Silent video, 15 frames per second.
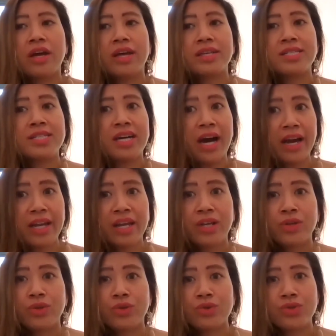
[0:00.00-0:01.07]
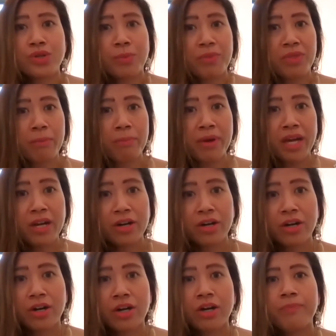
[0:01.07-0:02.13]
it's guiding you to something
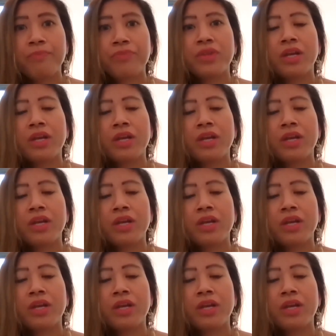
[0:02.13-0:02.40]
better